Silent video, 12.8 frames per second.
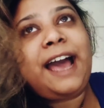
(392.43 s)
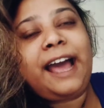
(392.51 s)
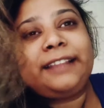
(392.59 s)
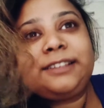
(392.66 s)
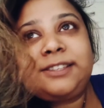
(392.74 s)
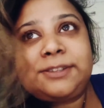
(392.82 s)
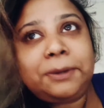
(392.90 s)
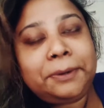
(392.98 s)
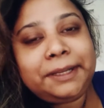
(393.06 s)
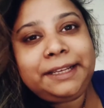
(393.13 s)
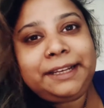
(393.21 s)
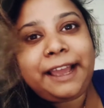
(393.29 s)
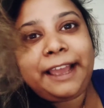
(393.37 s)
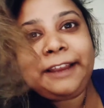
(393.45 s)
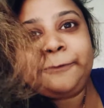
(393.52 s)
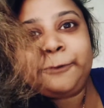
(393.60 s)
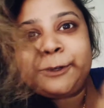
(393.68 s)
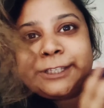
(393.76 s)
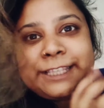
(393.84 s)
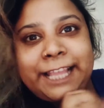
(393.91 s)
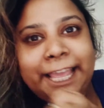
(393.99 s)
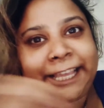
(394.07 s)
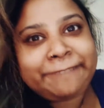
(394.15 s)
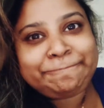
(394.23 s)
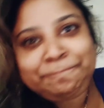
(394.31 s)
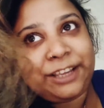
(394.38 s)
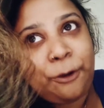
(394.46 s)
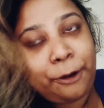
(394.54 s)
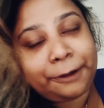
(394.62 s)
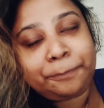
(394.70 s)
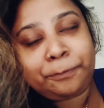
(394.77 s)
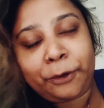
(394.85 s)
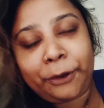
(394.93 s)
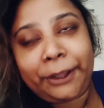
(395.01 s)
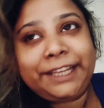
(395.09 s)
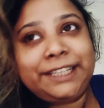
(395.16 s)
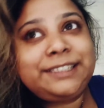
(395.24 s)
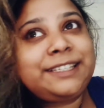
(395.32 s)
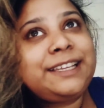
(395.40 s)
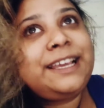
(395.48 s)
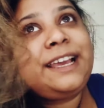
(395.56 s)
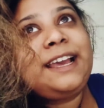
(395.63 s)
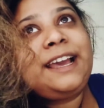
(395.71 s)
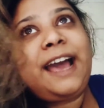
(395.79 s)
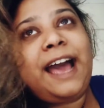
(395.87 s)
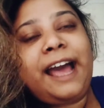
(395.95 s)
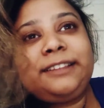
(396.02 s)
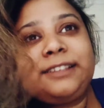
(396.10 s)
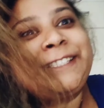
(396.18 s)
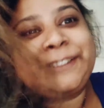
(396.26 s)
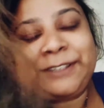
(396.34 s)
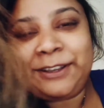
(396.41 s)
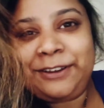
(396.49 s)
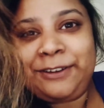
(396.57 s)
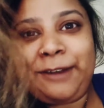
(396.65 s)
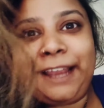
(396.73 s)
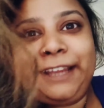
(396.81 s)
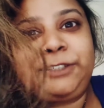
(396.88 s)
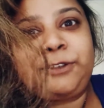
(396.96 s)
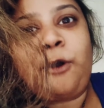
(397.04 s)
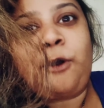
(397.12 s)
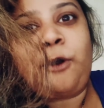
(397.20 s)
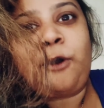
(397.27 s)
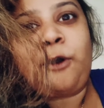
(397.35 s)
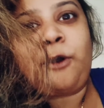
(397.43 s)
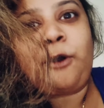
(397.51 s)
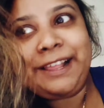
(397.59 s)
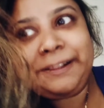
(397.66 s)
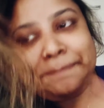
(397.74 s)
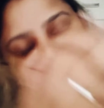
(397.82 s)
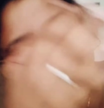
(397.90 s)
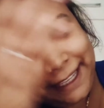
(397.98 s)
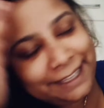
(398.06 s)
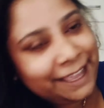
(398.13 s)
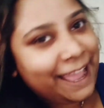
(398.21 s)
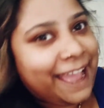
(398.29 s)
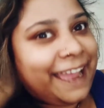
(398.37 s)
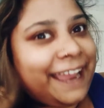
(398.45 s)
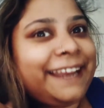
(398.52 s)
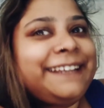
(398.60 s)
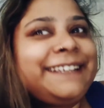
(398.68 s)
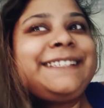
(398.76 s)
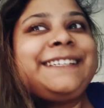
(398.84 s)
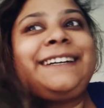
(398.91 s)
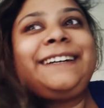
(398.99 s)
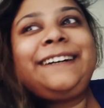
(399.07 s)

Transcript: And the storyline was like the on point and it was quite overwhelming and